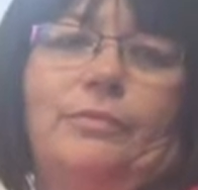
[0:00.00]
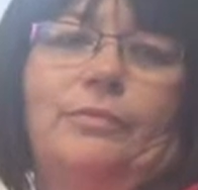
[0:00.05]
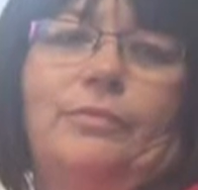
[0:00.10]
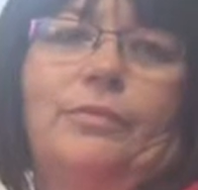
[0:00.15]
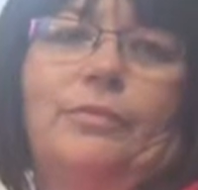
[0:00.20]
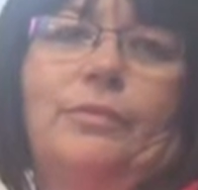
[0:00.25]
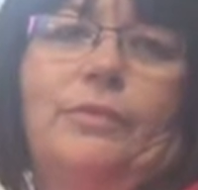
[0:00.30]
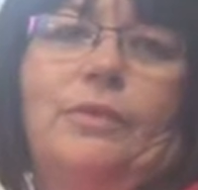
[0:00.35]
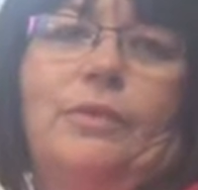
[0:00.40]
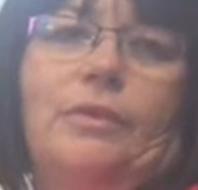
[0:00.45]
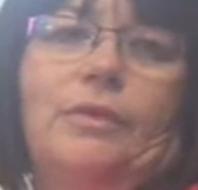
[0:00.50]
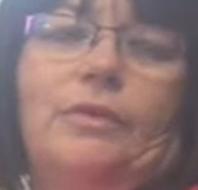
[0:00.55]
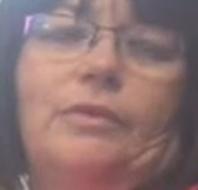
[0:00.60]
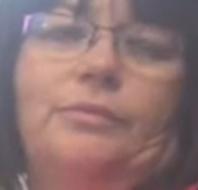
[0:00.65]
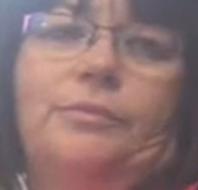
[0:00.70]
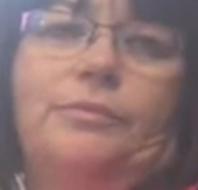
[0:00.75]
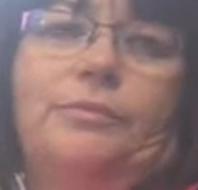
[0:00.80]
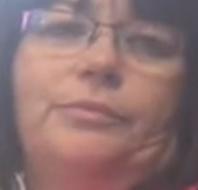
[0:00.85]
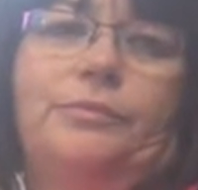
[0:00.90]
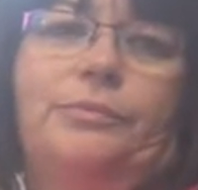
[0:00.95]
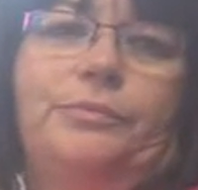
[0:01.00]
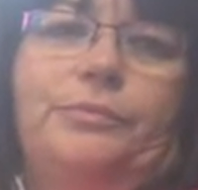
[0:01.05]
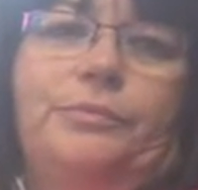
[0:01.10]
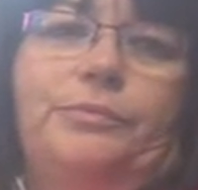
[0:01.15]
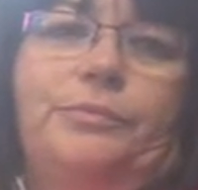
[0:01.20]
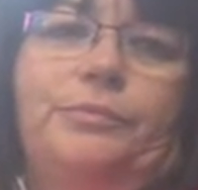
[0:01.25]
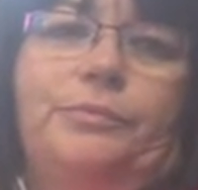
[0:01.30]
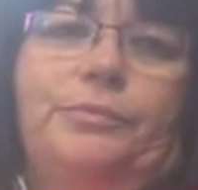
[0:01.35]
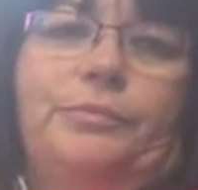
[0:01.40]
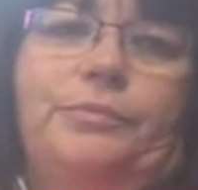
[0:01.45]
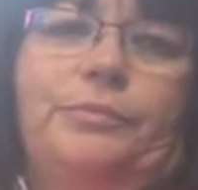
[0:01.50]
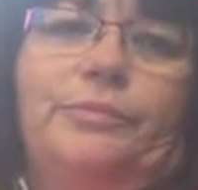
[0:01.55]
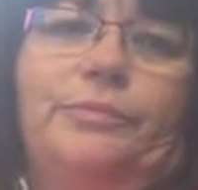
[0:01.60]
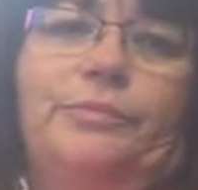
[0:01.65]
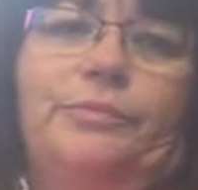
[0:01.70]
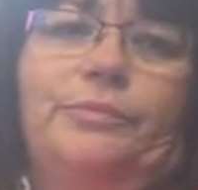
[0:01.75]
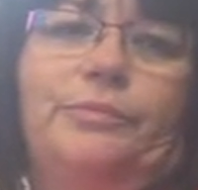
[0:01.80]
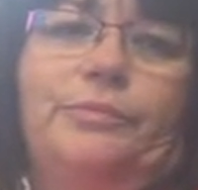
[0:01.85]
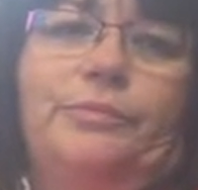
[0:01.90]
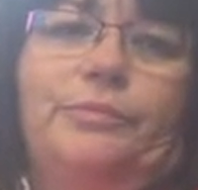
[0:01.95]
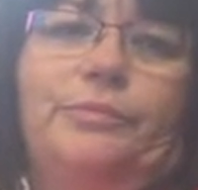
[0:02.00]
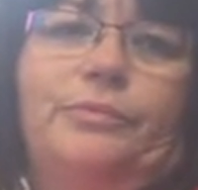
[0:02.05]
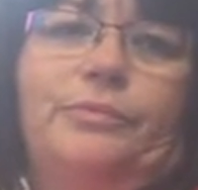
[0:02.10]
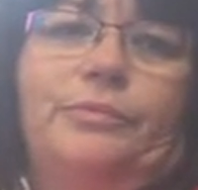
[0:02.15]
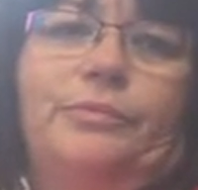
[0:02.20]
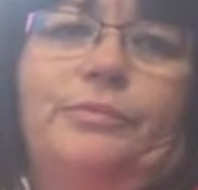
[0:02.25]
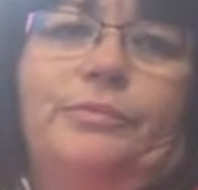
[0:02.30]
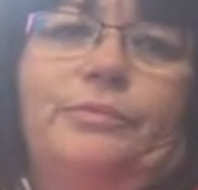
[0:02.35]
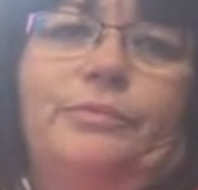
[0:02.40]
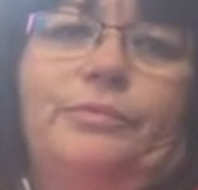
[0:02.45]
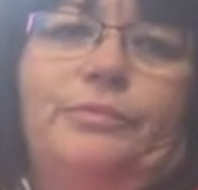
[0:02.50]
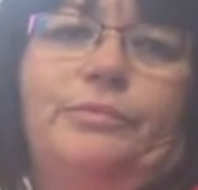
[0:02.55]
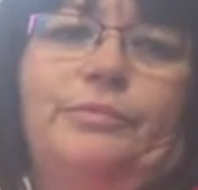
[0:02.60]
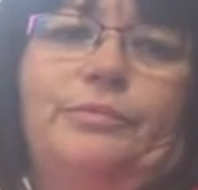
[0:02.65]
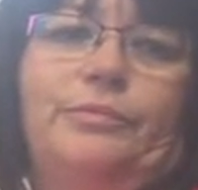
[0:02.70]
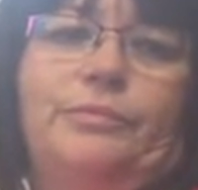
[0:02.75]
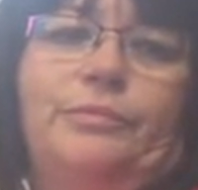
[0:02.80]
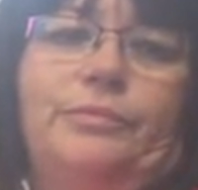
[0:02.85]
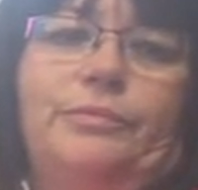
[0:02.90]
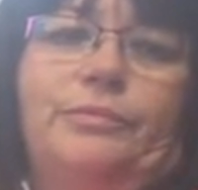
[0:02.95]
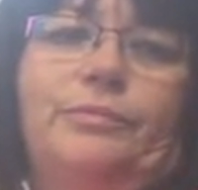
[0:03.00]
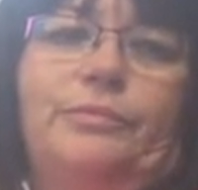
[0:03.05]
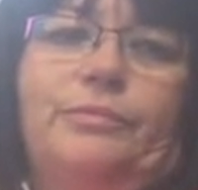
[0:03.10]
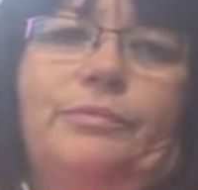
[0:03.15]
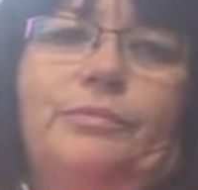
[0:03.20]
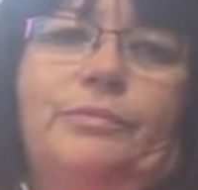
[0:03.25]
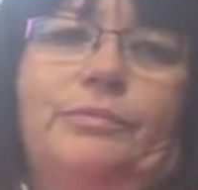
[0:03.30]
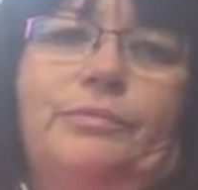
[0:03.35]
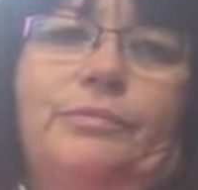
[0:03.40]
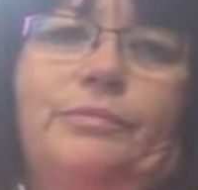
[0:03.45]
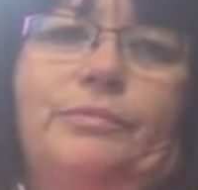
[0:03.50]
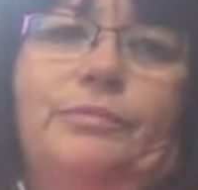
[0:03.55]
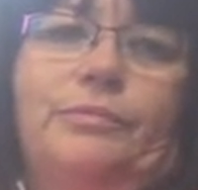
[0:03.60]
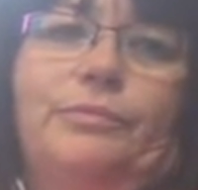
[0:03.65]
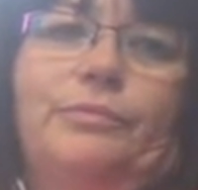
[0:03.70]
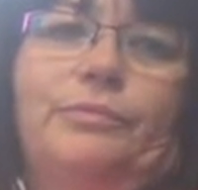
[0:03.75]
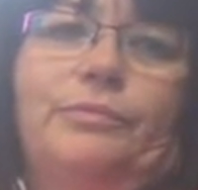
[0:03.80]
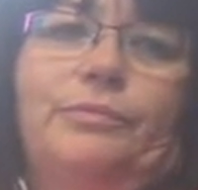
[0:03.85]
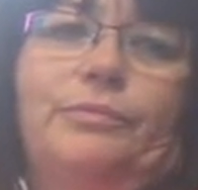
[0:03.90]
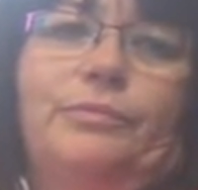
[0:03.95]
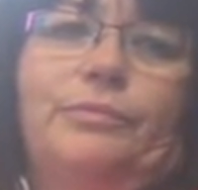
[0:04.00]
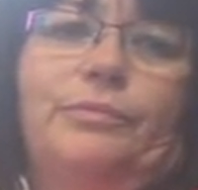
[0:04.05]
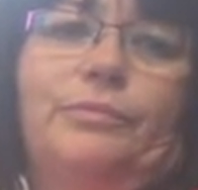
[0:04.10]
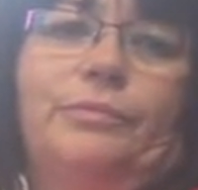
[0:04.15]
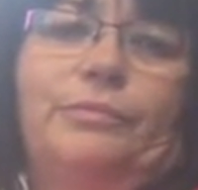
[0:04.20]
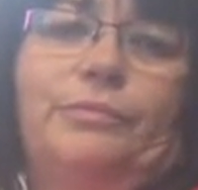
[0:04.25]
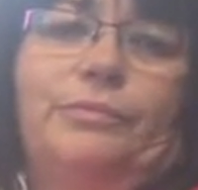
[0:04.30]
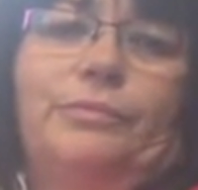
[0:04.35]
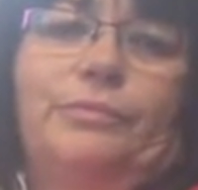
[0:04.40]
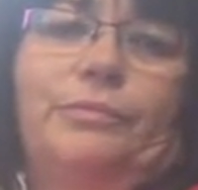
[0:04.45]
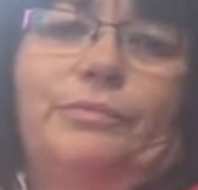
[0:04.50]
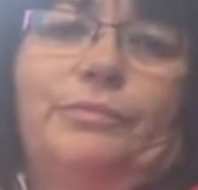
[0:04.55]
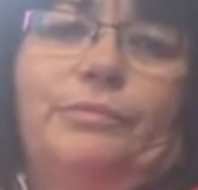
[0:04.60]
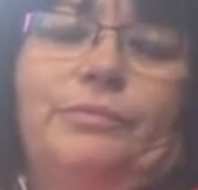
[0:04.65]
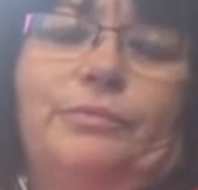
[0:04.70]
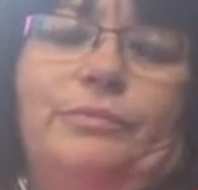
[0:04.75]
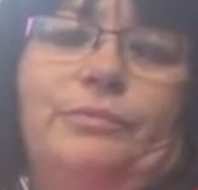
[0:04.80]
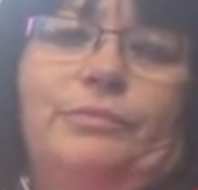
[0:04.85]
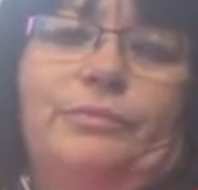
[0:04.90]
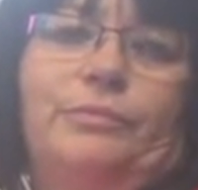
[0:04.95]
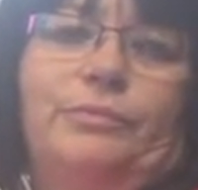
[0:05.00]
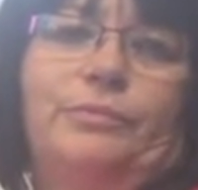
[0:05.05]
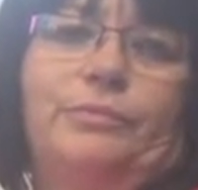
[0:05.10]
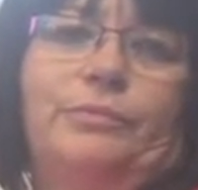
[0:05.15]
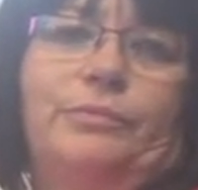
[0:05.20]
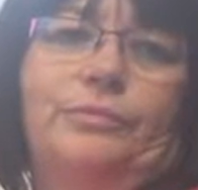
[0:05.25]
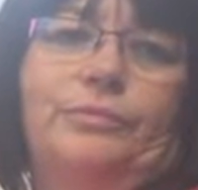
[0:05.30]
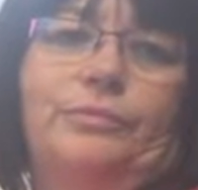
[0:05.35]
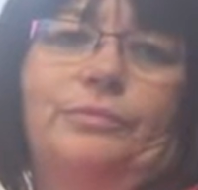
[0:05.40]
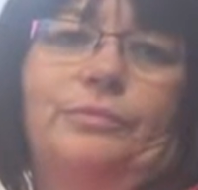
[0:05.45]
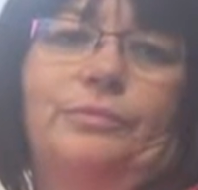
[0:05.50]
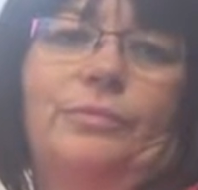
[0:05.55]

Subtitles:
This person isn't speaking.